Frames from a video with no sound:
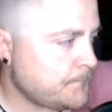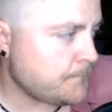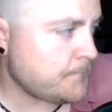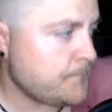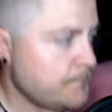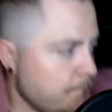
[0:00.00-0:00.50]

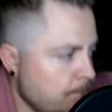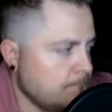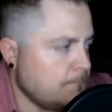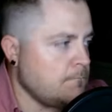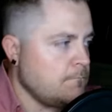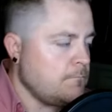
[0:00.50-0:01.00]

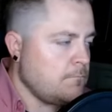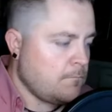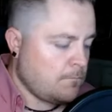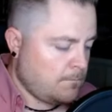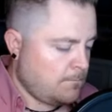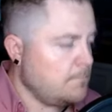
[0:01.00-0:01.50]

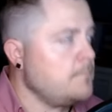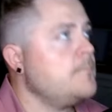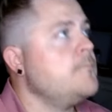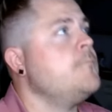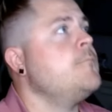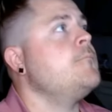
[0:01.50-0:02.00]

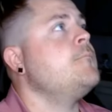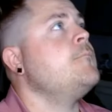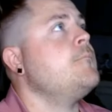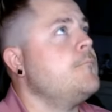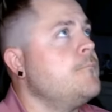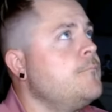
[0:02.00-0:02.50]

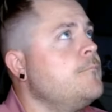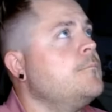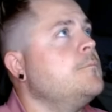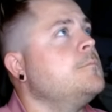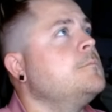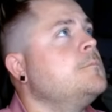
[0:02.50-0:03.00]

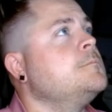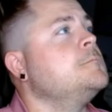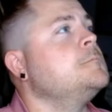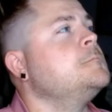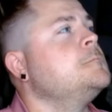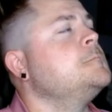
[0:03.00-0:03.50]

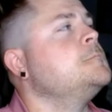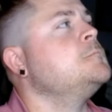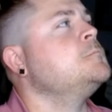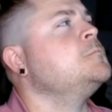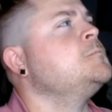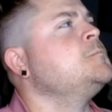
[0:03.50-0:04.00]

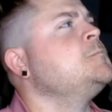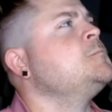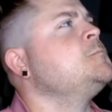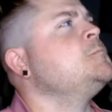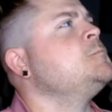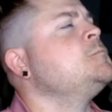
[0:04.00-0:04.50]

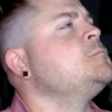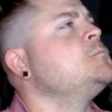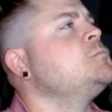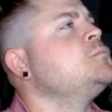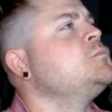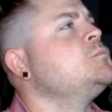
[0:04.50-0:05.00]

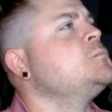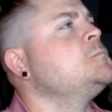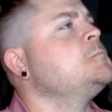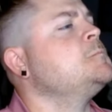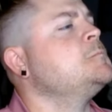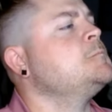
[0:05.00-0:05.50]

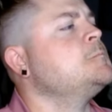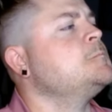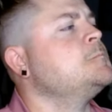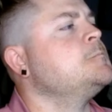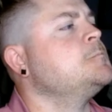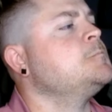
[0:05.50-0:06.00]

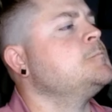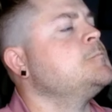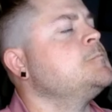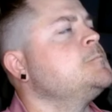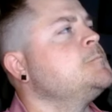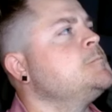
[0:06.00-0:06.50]

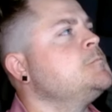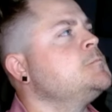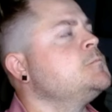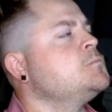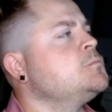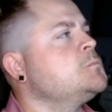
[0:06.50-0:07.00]

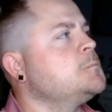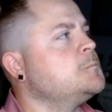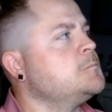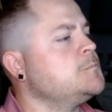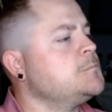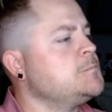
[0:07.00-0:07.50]

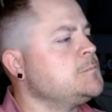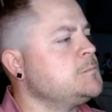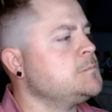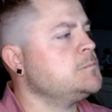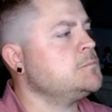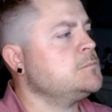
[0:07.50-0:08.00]
No words are spoken by the person on screen.